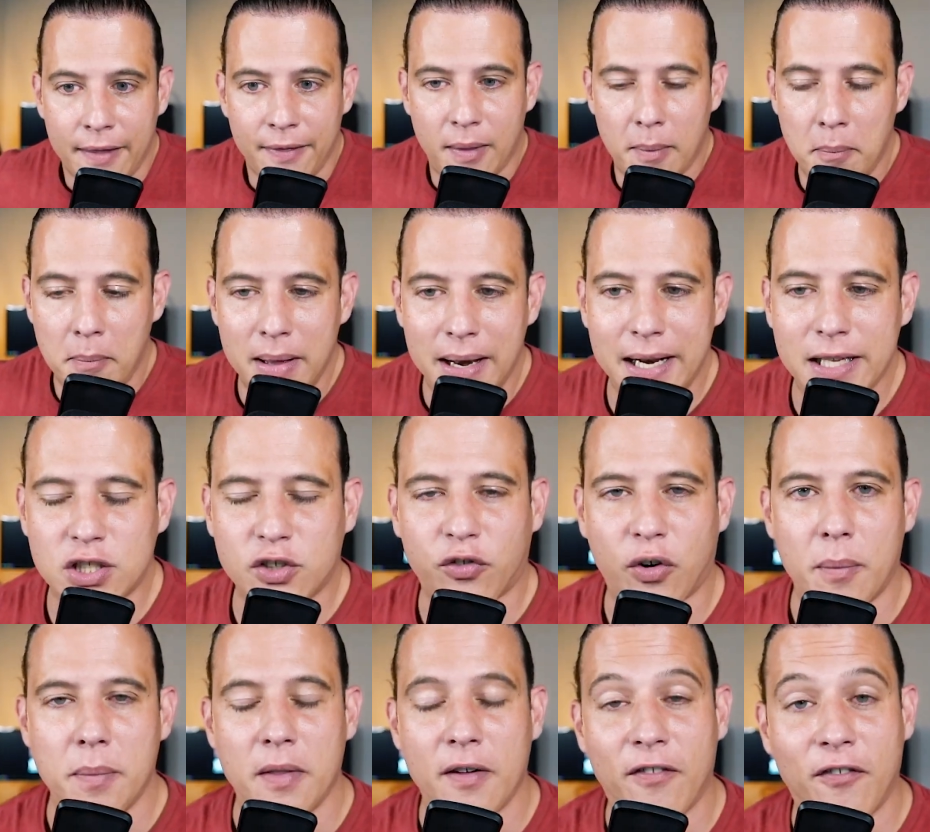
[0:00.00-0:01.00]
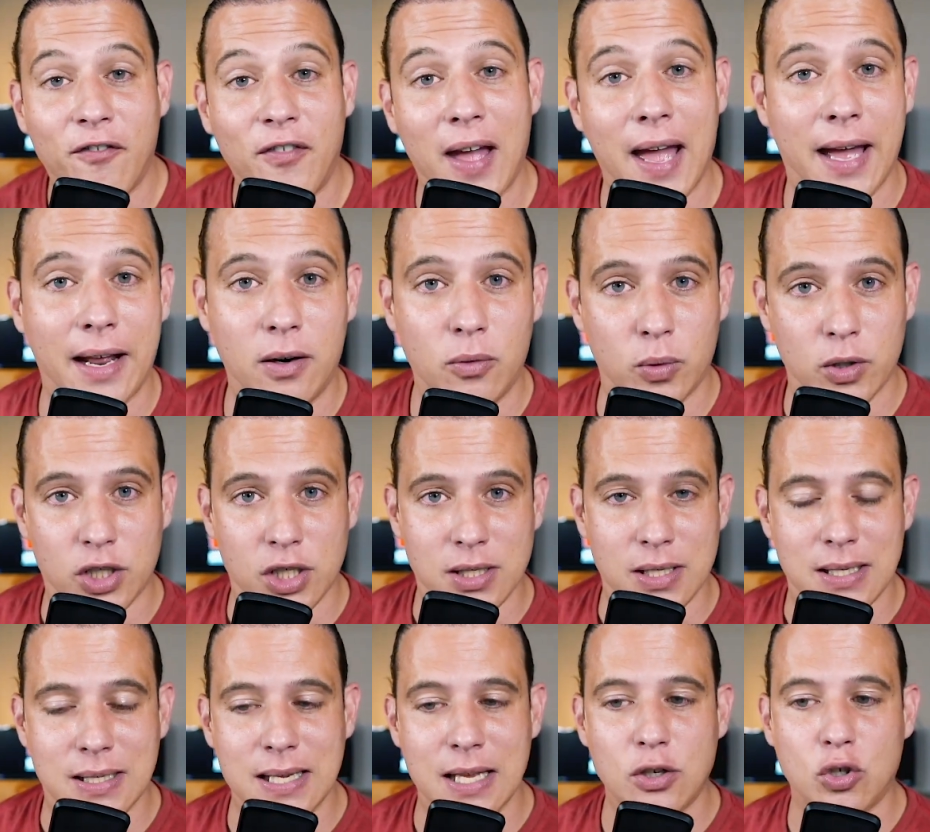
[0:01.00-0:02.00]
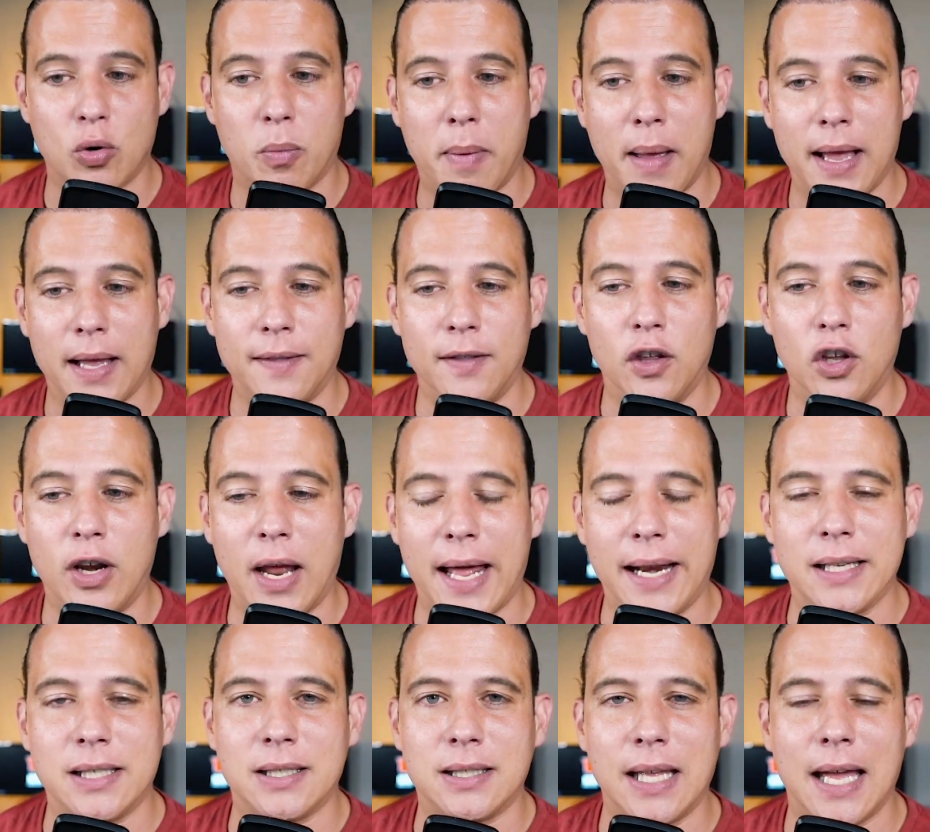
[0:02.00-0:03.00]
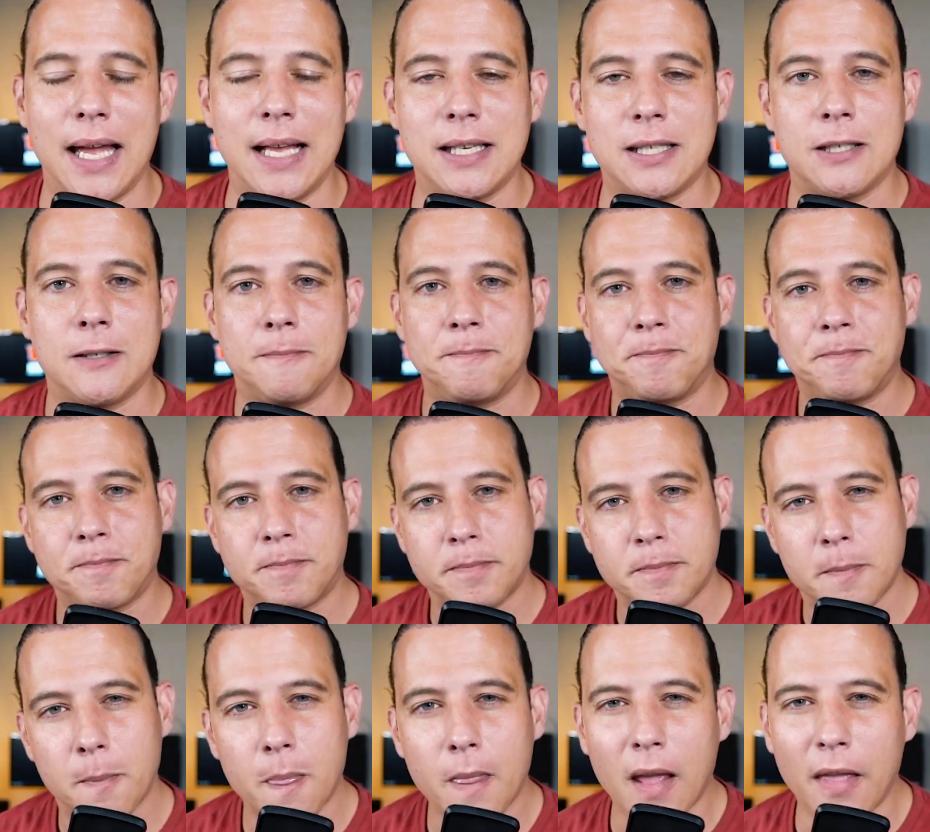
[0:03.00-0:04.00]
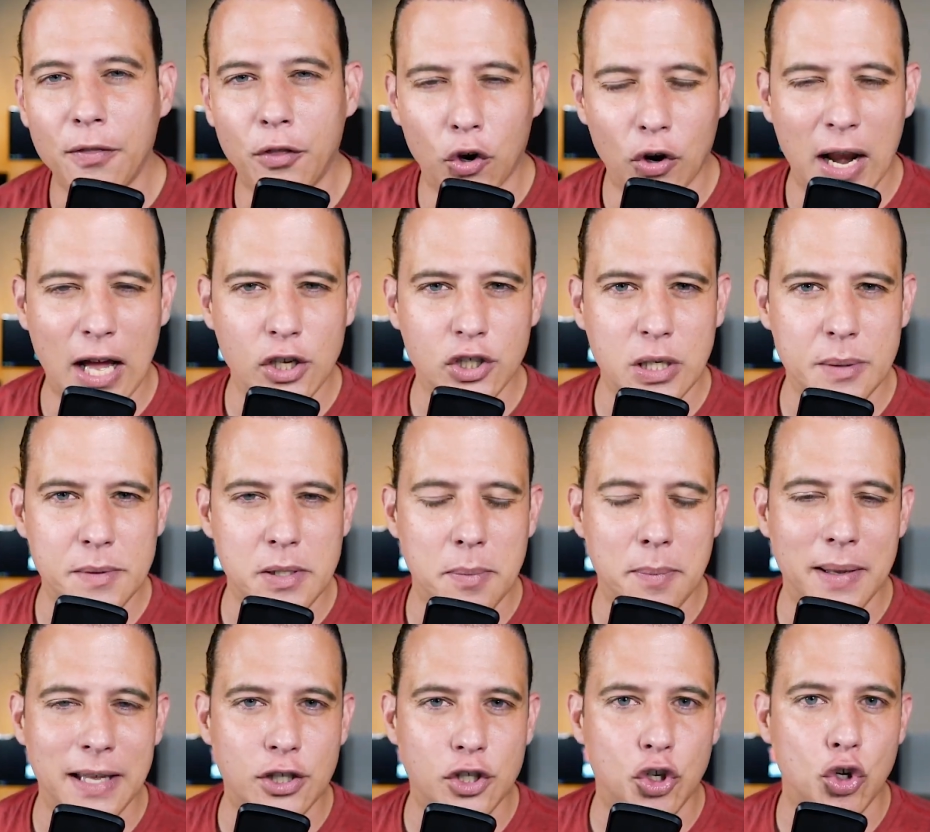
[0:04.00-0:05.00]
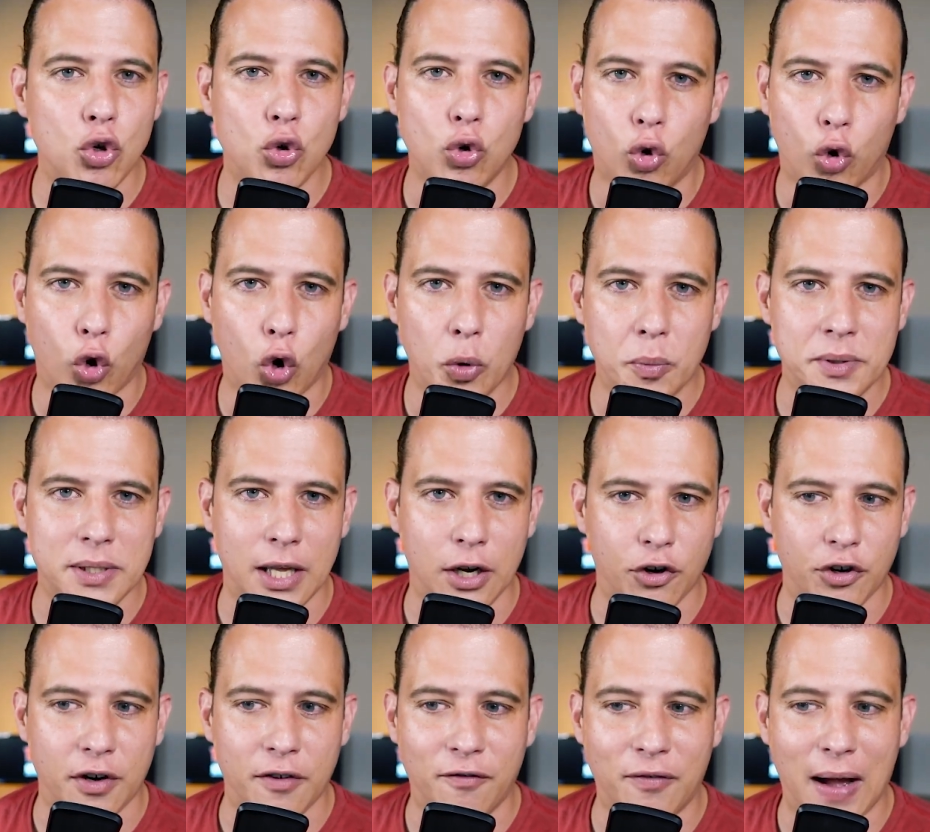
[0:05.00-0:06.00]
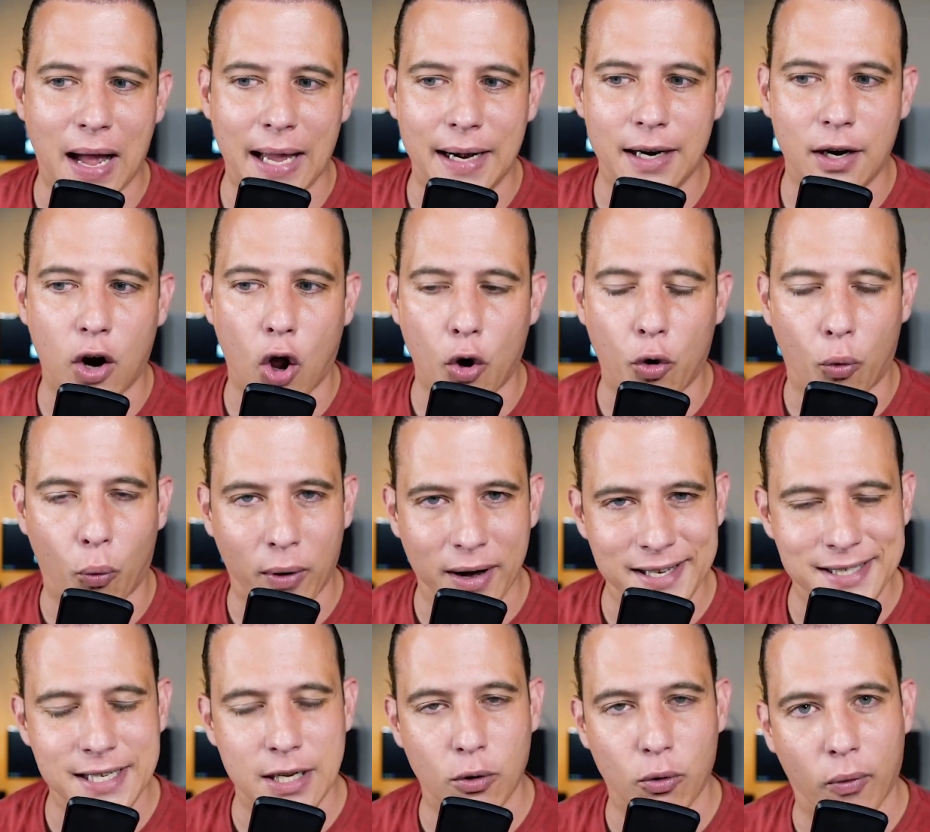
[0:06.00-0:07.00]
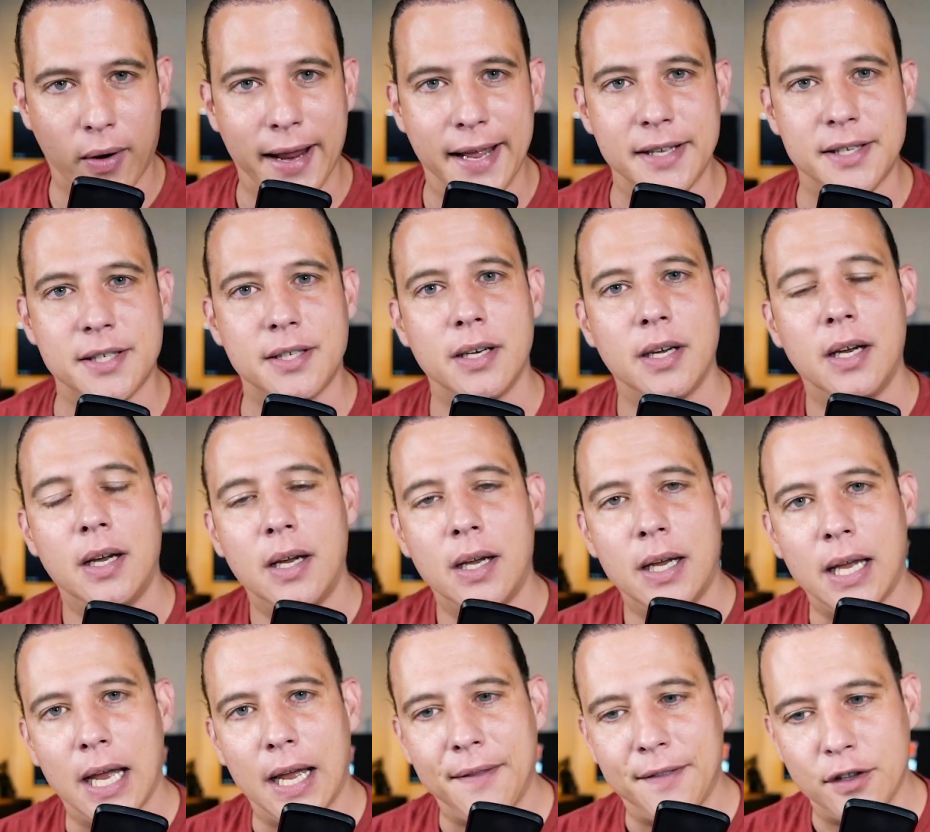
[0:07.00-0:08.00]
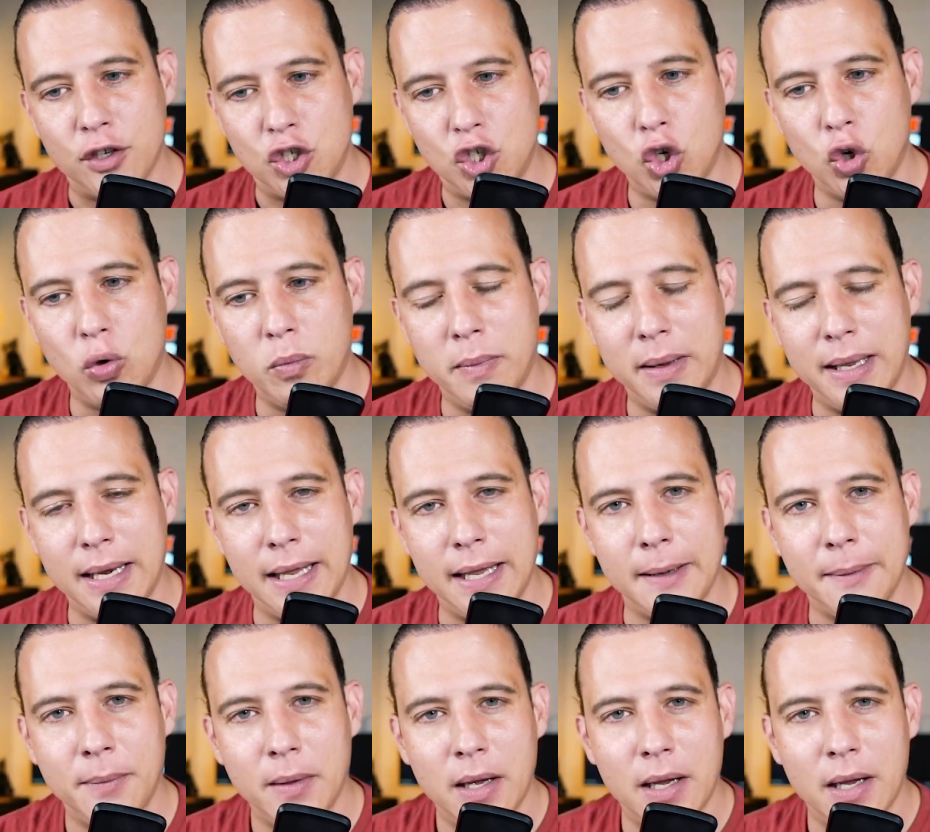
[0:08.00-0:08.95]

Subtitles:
The minutes from the Fed, which is the central bank in the United States, there now seems to be two groups that are divided on raising rates in the June meeting.